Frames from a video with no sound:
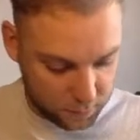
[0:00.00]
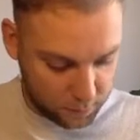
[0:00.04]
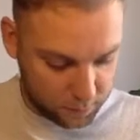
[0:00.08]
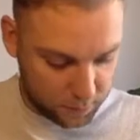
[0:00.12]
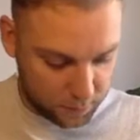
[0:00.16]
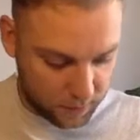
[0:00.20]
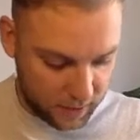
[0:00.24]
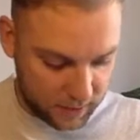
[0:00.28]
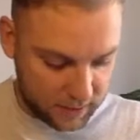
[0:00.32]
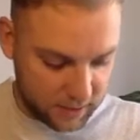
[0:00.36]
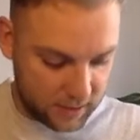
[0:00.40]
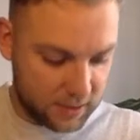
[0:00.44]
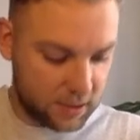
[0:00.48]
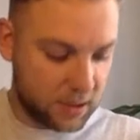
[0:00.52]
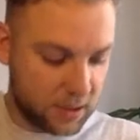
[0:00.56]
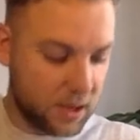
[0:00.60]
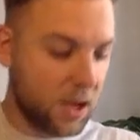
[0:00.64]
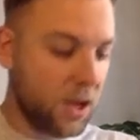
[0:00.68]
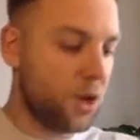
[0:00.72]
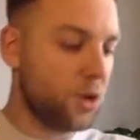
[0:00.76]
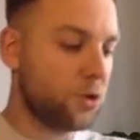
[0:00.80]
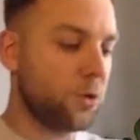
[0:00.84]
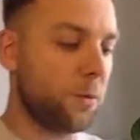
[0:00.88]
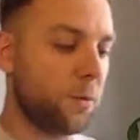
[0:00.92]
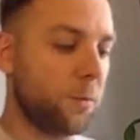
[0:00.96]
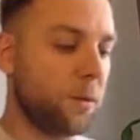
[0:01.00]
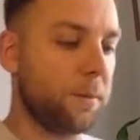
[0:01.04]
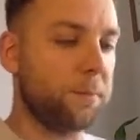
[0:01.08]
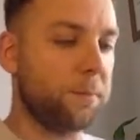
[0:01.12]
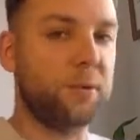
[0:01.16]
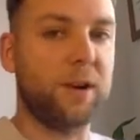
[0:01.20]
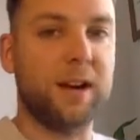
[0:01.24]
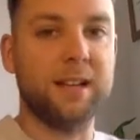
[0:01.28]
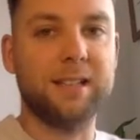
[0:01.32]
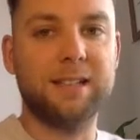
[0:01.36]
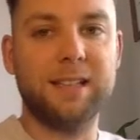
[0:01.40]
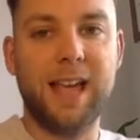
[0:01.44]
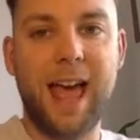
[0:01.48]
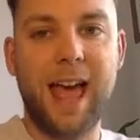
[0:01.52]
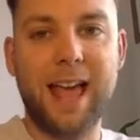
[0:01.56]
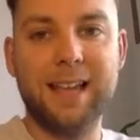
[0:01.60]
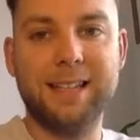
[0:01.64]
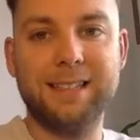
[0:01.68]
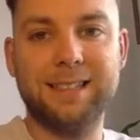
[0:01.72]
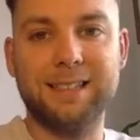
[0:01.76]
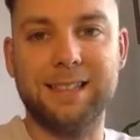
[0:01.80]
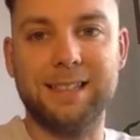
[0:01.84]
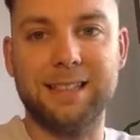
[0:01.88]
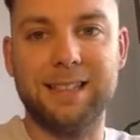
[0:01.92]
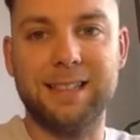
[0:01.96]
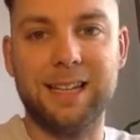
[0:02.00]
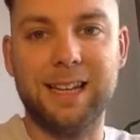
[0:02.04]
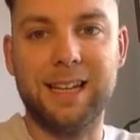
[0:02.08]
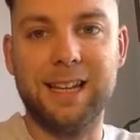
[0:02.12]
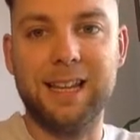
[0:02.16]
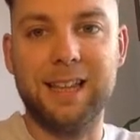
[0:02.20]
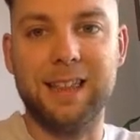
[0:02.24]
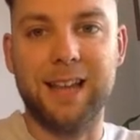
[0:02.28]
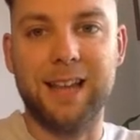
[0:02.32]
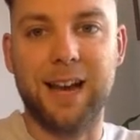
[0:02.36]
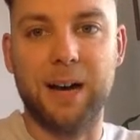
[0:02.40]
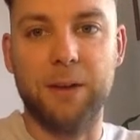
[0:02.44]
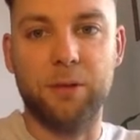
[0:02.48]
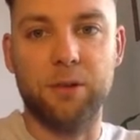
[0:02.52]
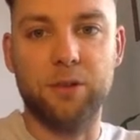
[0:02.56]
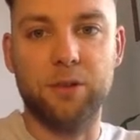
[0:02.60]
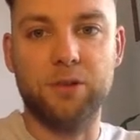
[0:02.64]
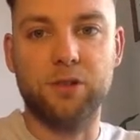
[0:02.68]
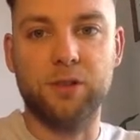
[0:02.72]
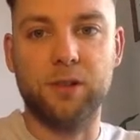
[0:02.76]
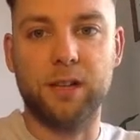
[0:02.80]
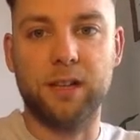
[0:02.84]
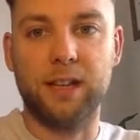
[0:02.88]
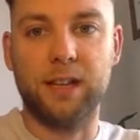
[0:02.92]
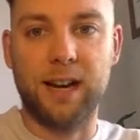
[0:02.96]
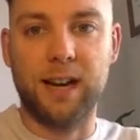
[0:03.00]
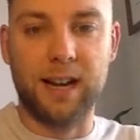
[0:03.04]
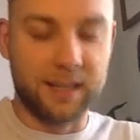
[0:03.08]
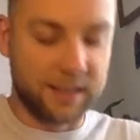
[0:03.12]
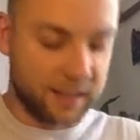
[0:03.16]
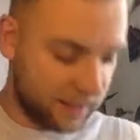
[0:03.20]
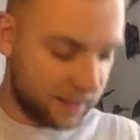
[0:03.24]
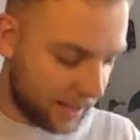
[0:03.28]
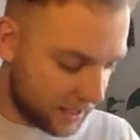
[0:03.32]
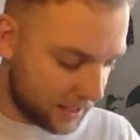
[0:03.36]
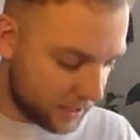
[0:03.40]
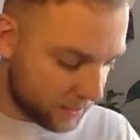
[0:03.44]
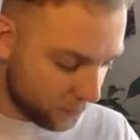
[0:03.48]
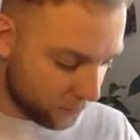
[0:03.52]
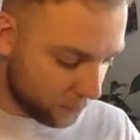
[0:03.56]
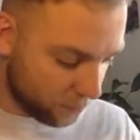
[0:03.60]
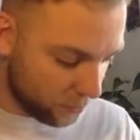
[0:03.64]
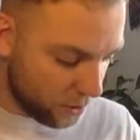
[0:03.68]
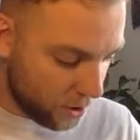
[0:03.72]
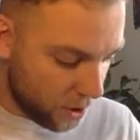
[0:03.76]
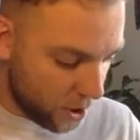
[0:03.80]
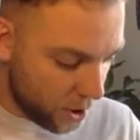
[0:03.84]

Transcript: places, so I'm going to press S to D in that one so I can get it as a decimal,